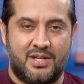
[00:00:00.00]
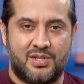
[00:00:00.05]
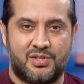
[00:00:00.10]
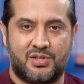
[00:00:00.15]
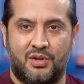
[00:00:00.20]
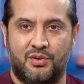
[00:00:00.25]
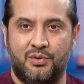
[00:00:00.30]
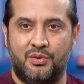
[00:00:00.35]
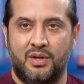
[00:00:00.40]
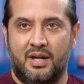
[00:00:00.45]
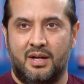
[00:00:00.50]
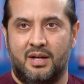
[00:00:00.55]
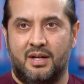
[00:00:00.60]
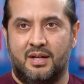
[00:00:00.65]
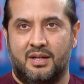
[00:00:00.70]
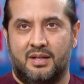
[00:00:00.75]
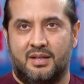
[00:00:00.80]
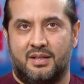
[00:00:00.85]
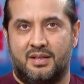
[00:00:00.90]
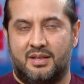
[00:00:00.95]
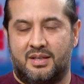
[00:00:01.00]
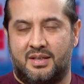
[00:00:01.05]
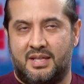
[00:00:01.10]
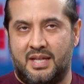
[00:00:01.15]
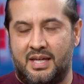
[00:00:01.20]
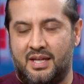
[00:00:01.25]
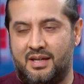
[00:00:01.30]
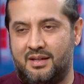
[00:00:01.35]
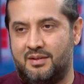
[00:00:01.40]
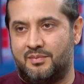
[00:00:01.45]
So
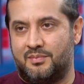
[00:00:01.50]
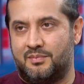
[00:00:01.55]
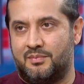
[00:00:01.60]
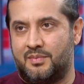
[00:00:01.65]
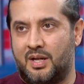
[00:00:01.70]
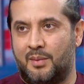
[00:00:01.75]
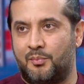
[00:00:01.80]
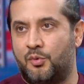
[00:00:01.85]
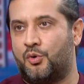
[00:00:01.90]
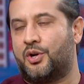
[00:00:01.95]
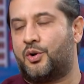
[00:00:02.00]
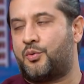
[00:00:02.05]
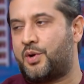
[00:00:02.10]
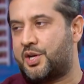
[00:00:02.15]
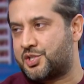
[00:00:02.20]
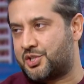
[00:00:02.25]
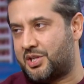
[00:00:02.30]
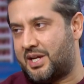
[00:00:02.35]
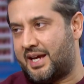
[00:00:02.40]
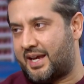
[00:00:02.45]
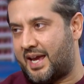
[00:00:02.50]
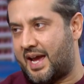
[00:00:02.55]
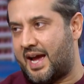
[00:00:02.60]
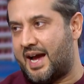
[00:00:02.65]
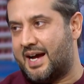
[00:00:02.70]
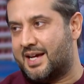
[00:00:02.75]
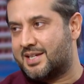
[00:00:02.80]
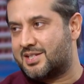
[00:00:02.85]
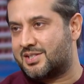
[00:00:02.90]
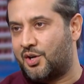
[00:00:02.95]
the number one question I get
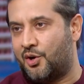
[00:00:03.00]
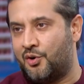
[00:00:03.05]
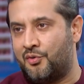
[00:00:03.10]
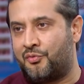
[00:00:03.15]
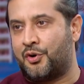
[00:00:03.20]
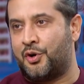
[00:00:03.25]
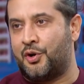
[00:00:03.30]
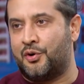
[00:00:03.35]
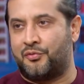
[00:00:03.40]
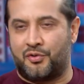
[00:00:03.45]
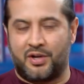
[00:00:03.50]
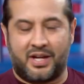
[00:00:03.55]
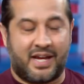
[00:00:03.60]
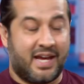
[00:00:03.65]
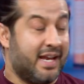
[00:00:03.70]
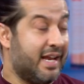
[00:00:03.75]
asked over and over again,